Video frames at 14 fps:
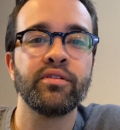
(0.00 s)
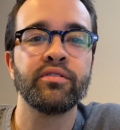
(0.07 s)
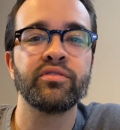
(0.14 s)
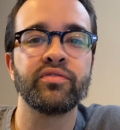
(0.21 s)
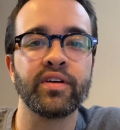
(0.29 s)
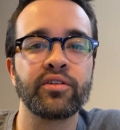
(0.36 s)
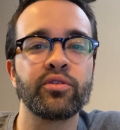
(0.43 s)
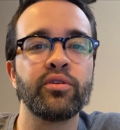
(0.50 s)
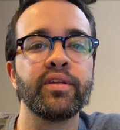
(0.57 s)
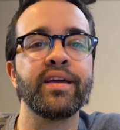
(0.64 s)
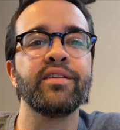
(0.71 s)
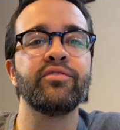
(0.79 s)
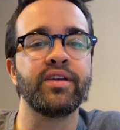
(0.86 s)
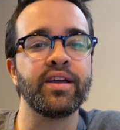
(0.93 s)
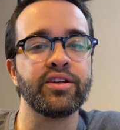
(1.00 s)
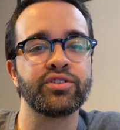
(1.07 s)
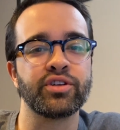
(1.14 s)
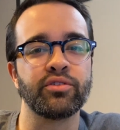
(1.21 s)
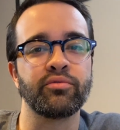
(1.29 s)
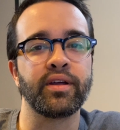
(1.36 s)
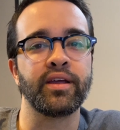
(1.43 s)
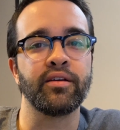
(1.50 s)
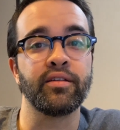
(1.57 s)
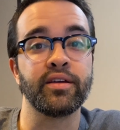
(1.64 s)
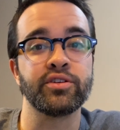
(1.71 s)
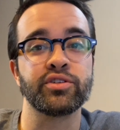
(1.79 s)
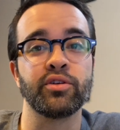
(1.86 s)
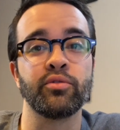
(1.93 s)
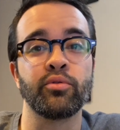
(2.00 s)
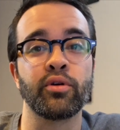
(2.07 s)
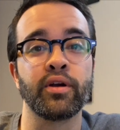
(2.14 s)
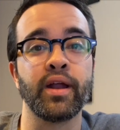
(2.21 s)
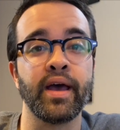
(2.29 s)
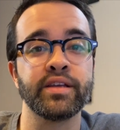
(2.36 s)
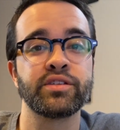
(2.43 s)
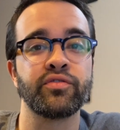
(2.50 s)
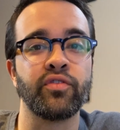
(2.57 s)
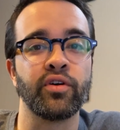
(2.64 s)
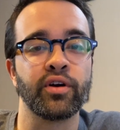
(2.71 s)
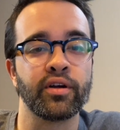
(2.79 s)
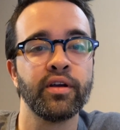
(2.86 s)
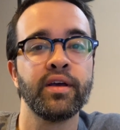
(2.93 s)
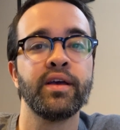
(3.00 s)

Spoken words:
Federal Aviation Regulation, or an SFAR,